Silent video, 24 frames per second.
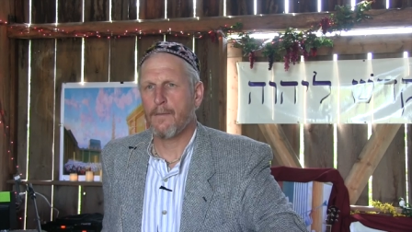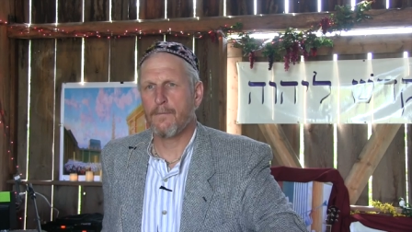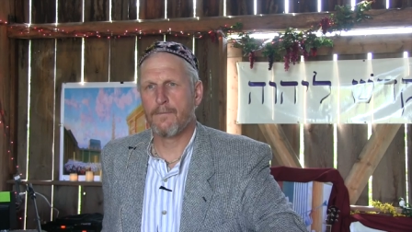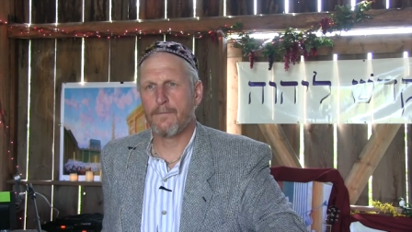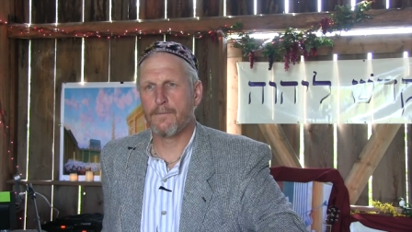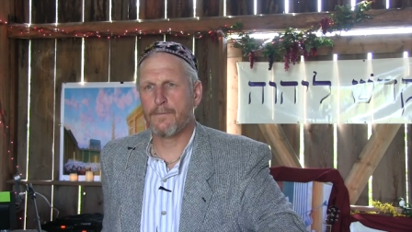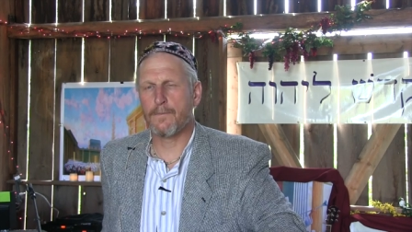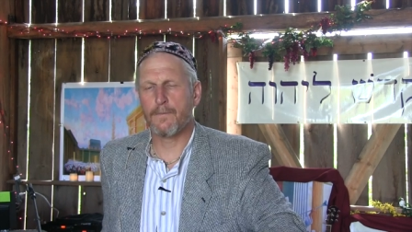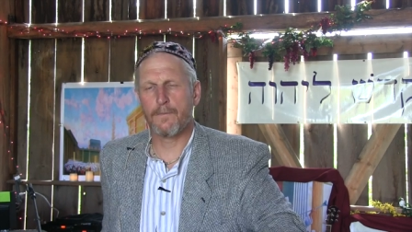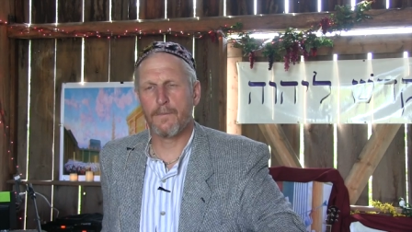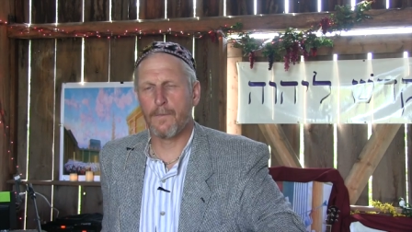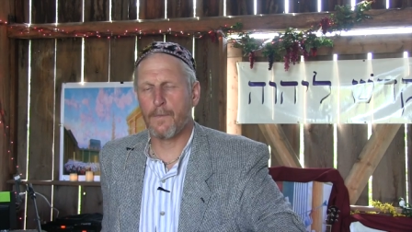
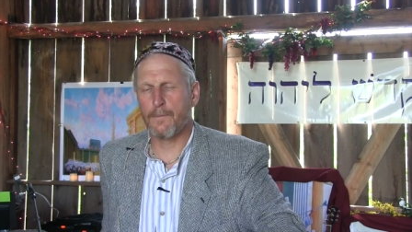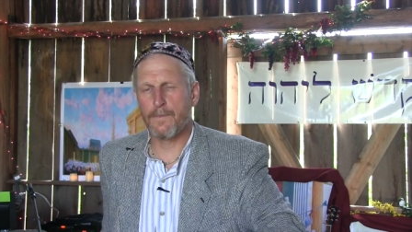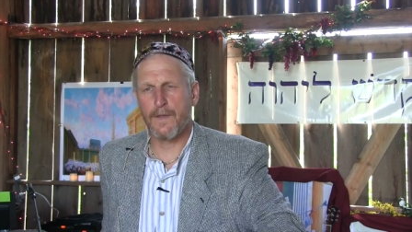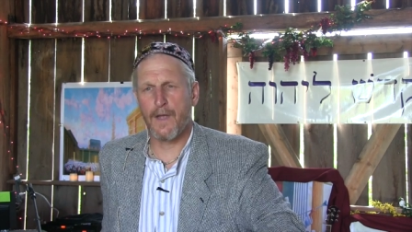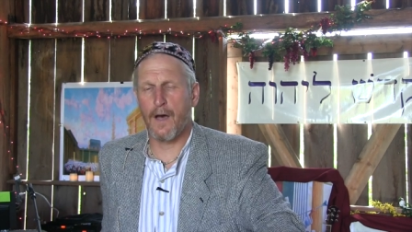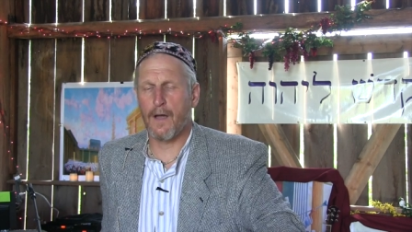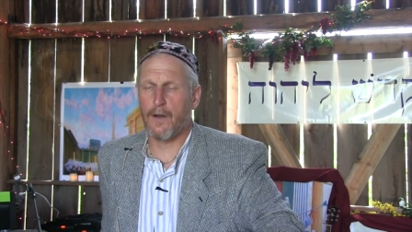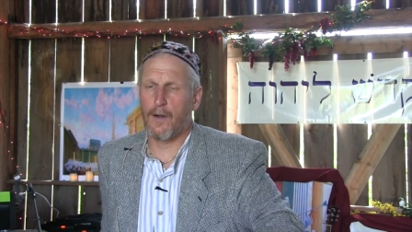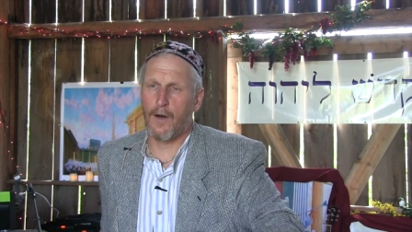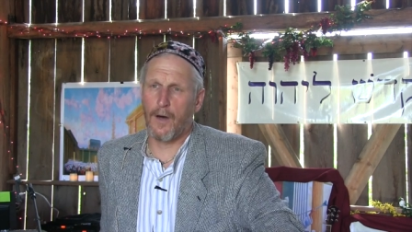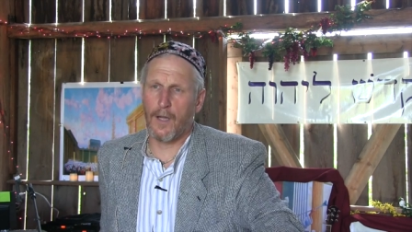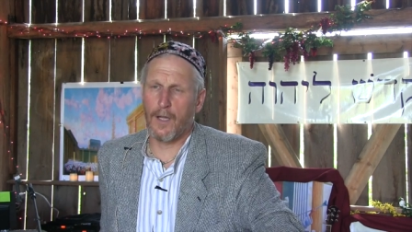
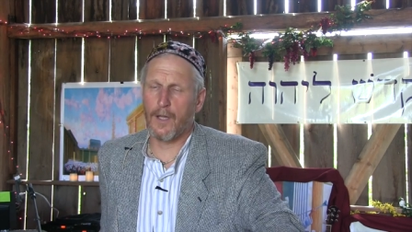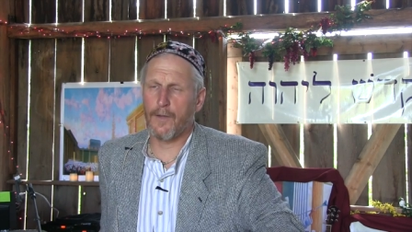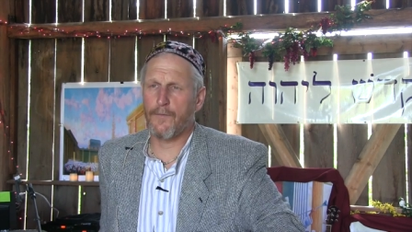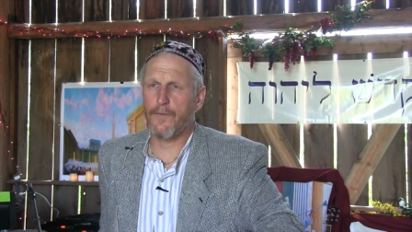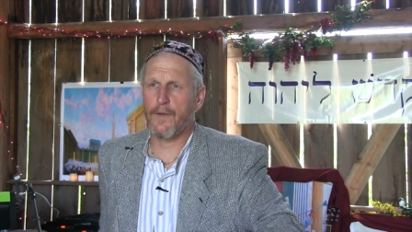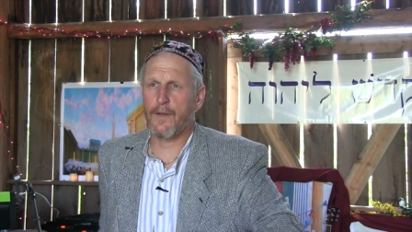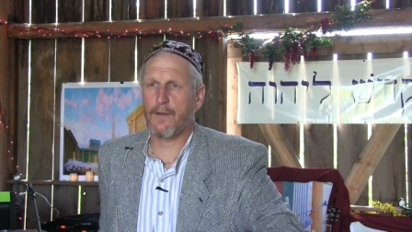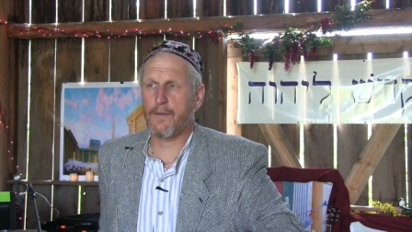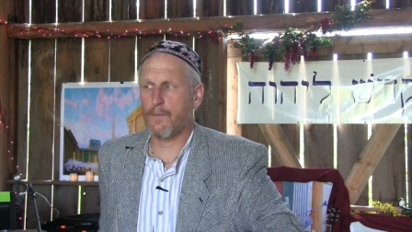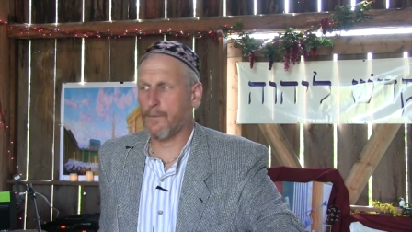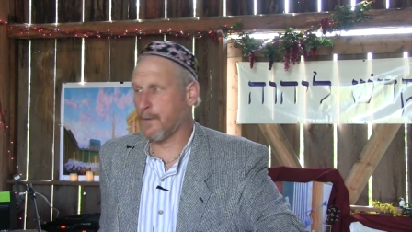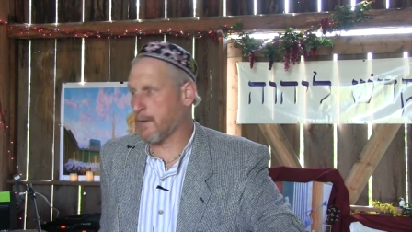not all
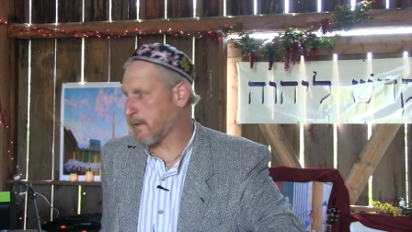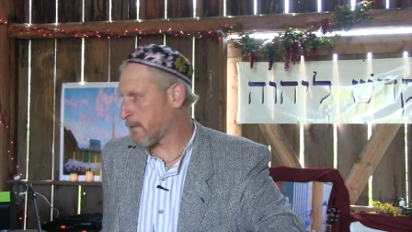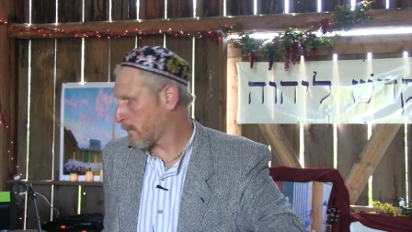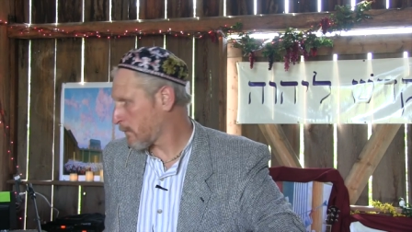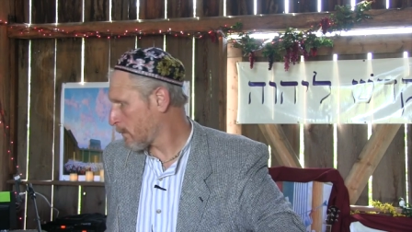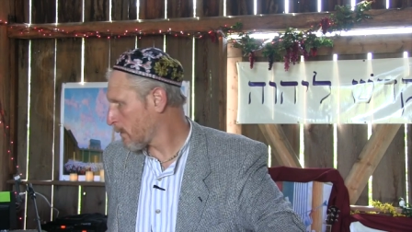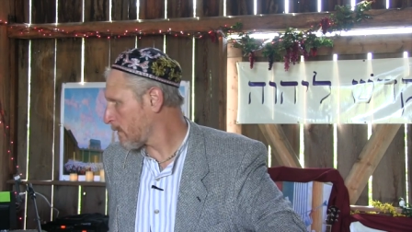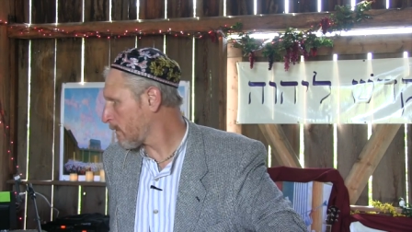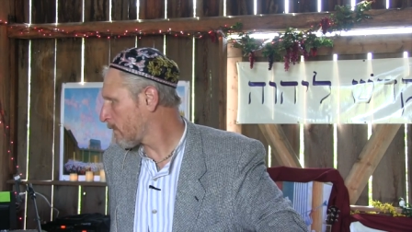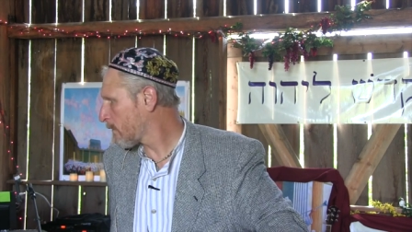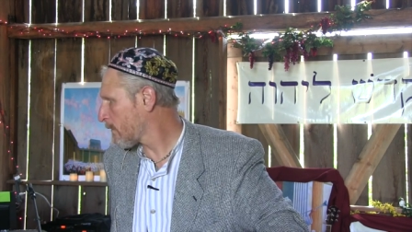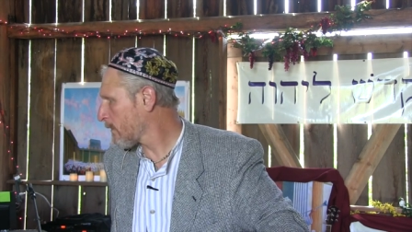of it we
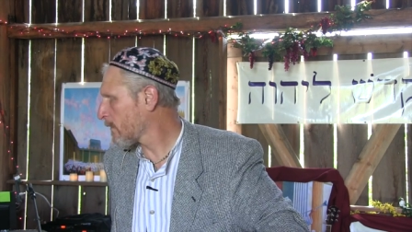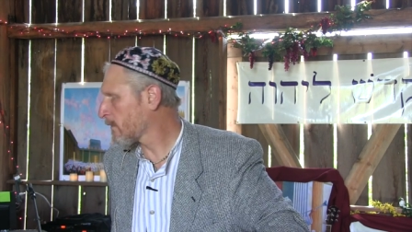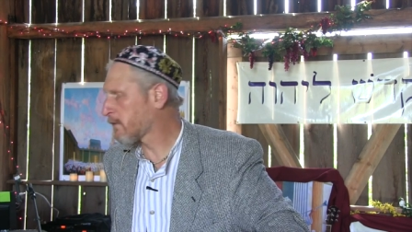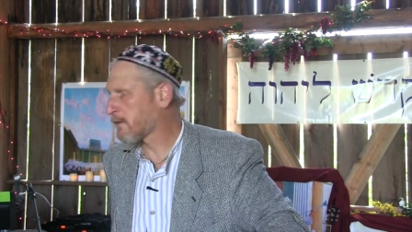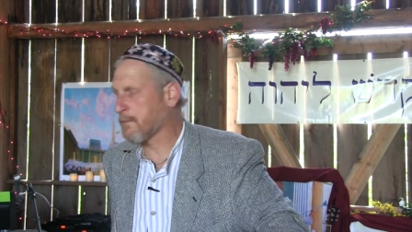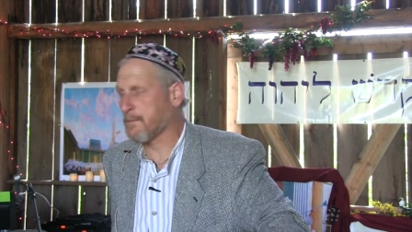we sing